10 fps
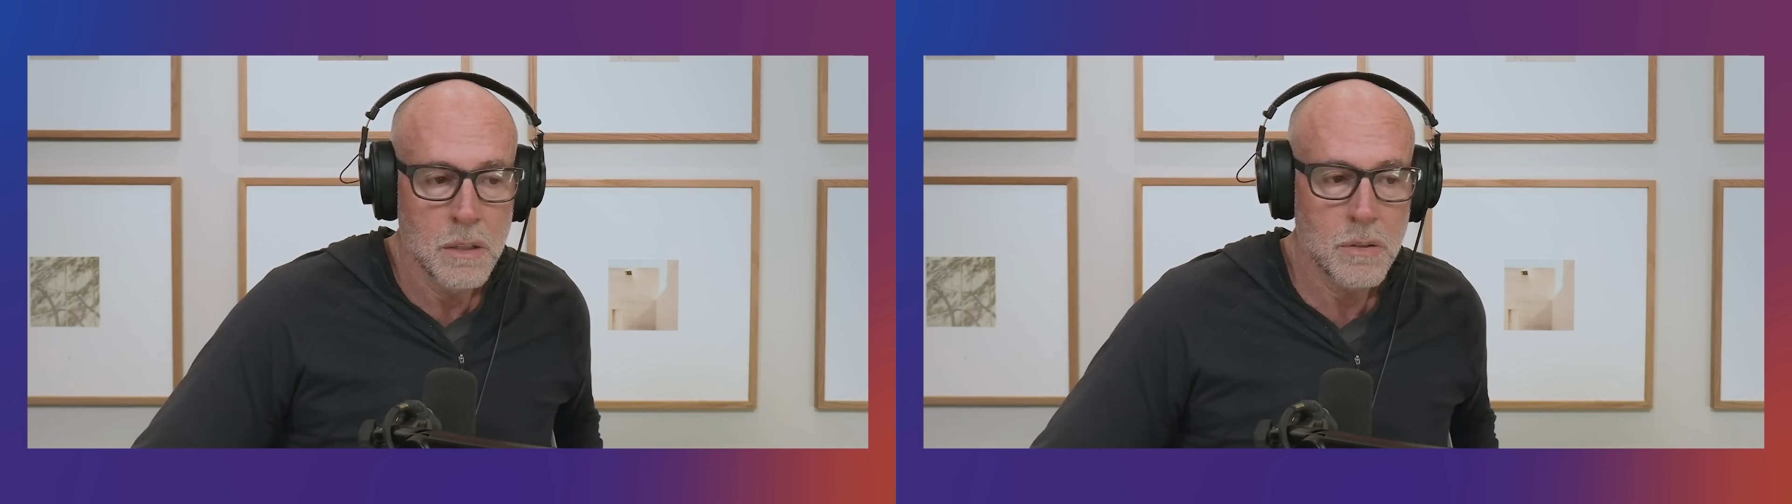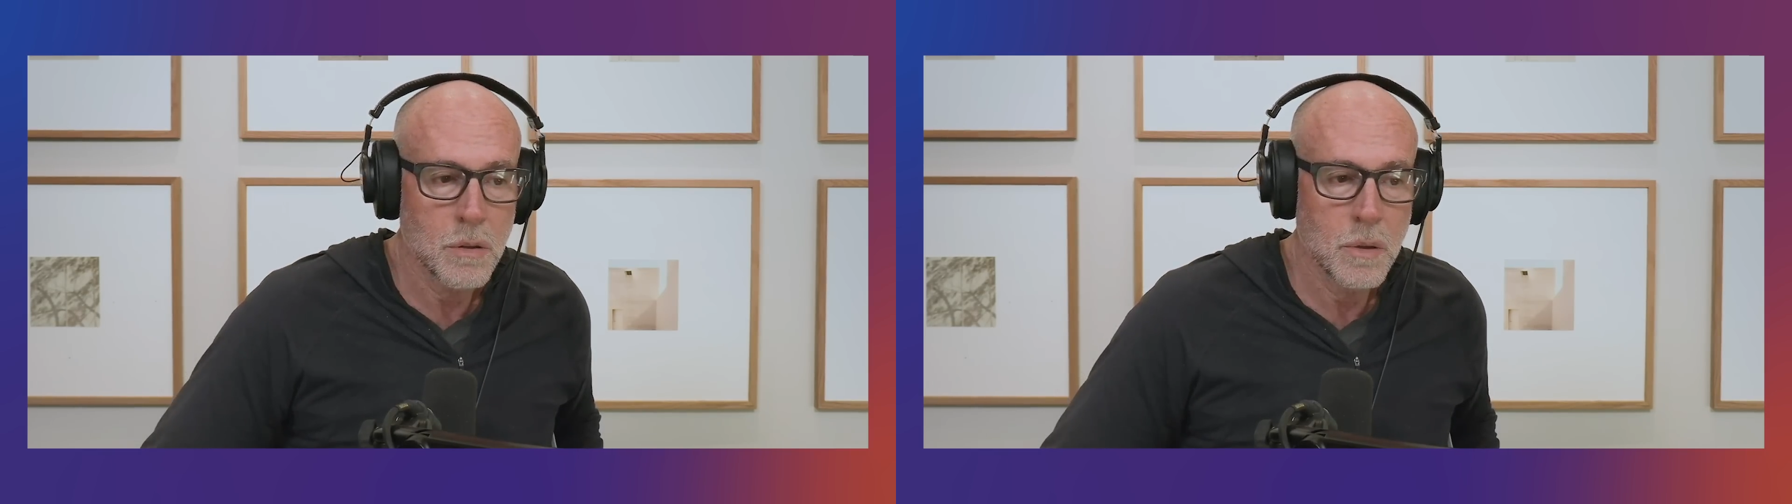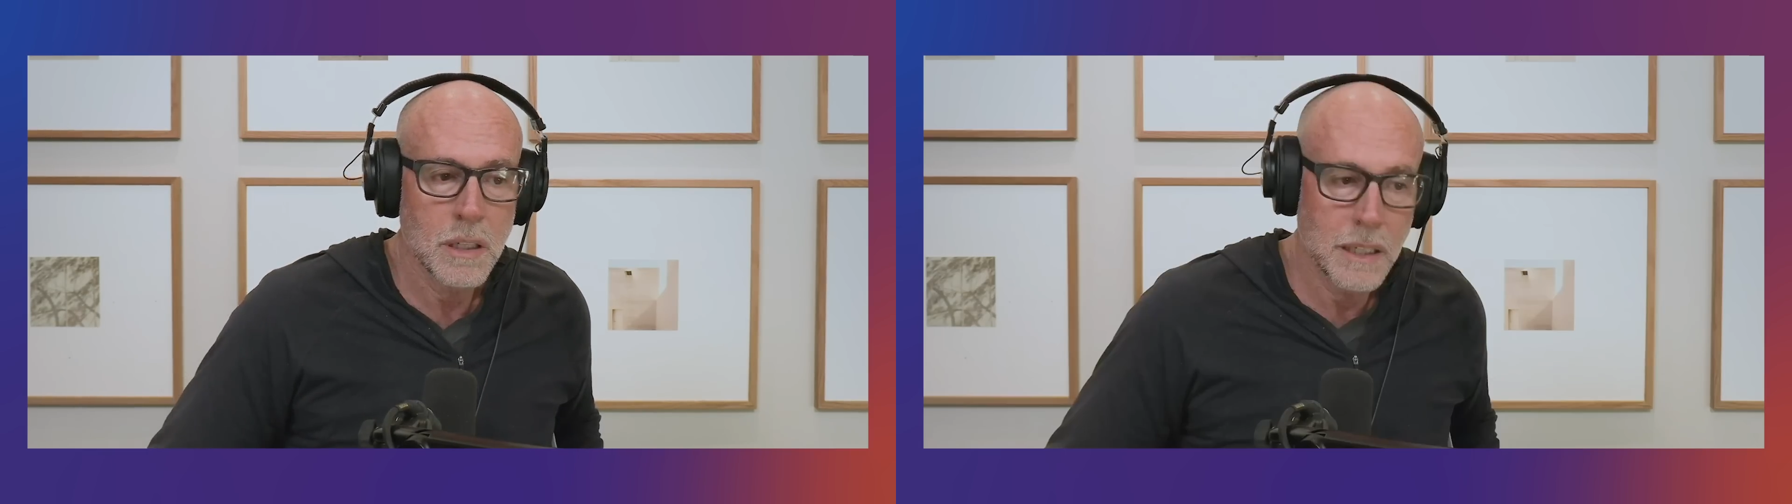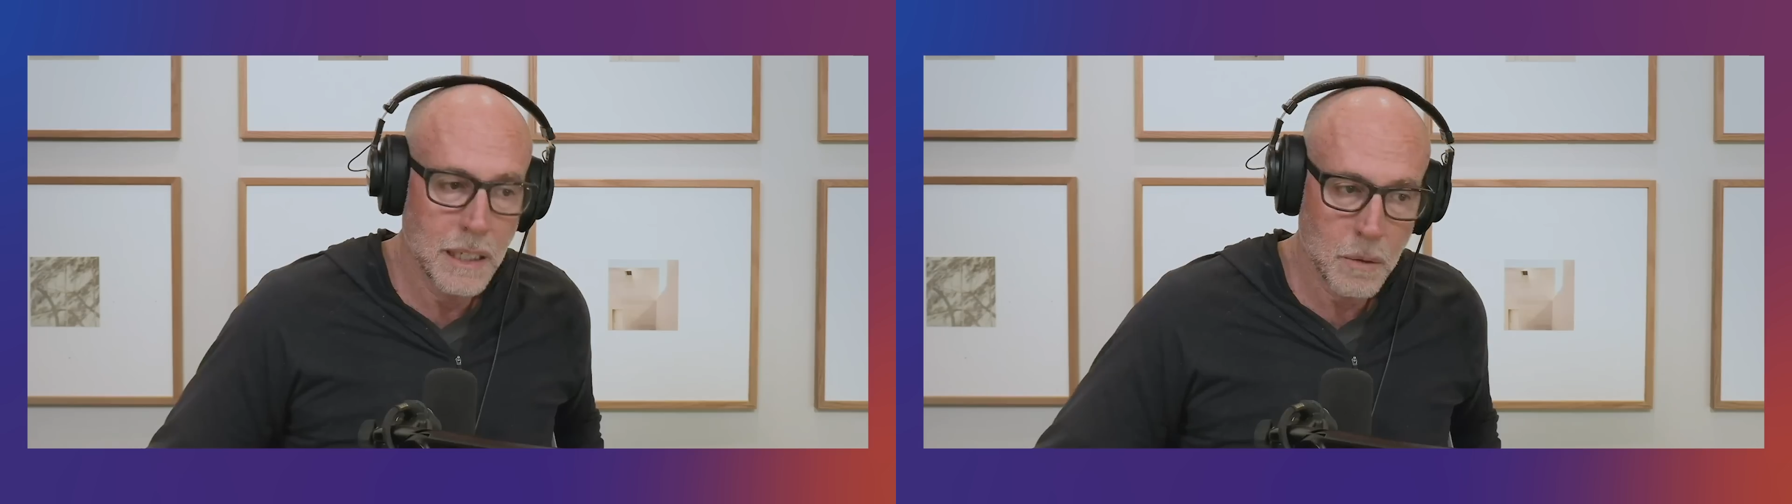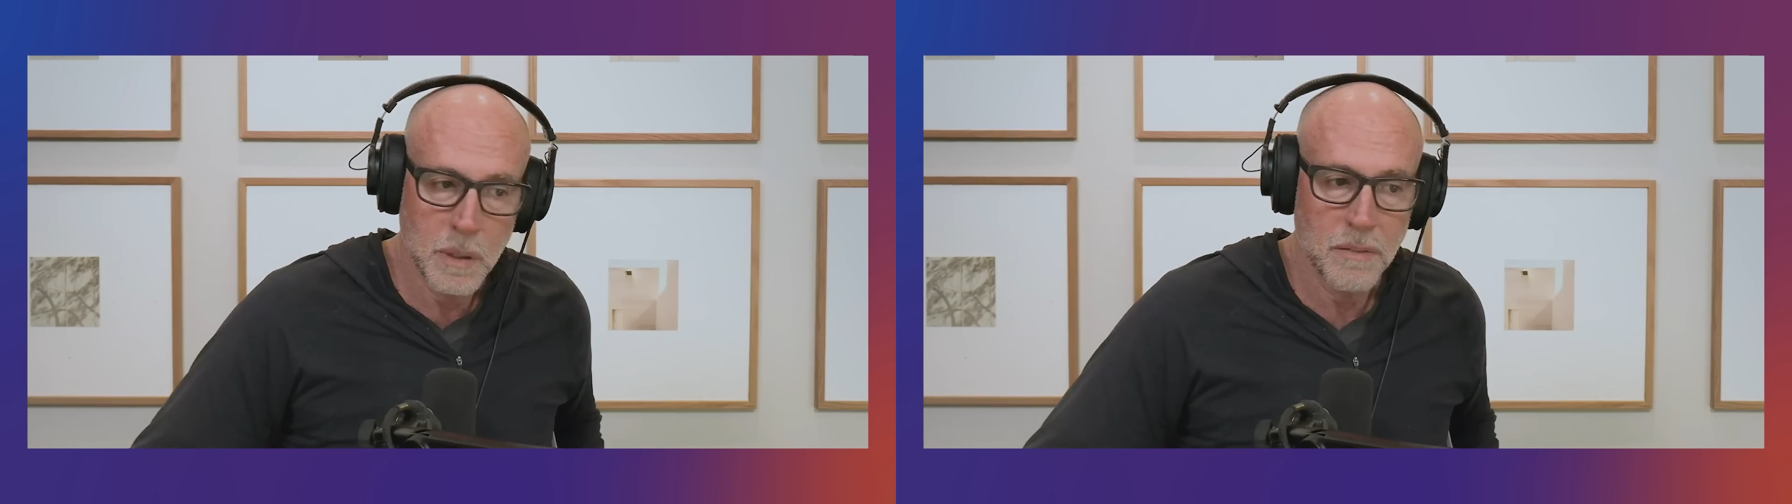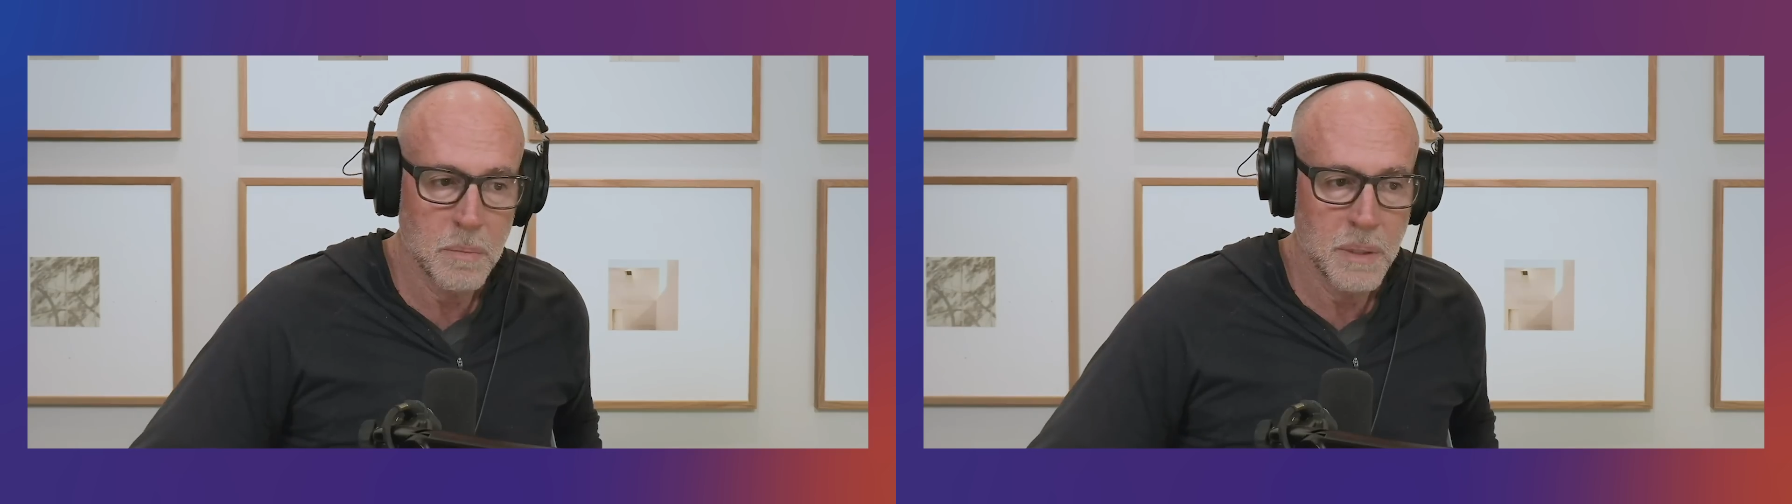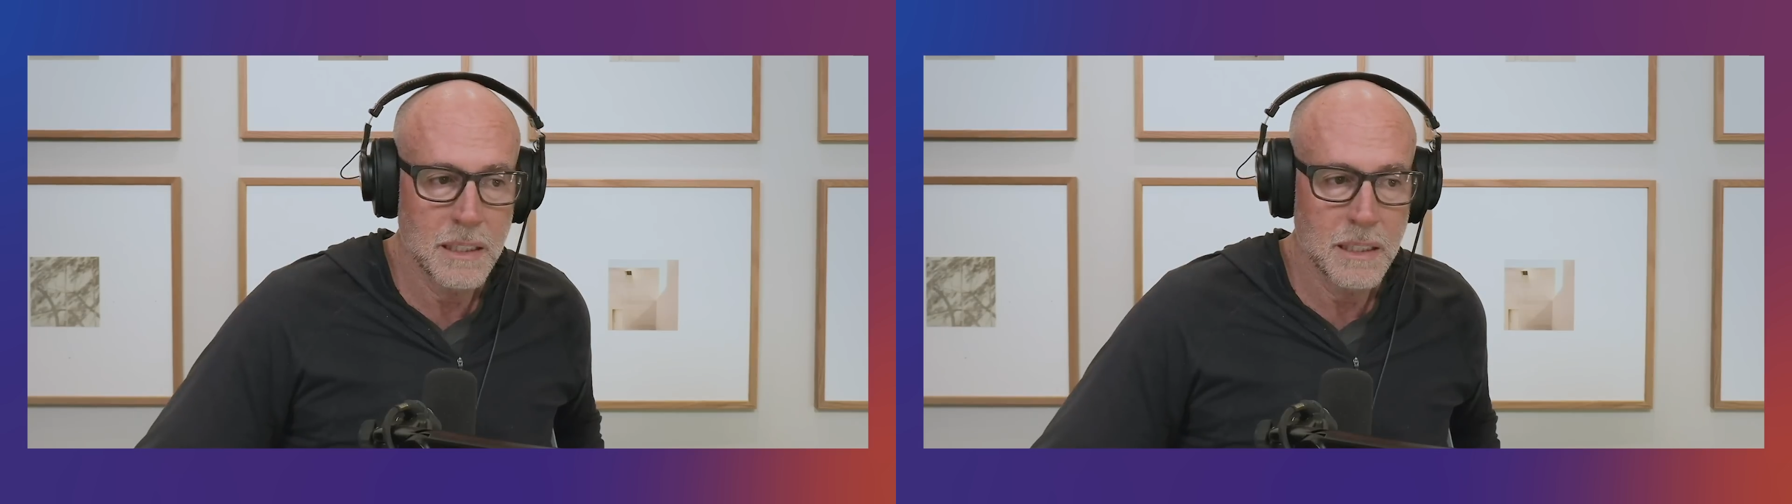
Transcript: So get away from the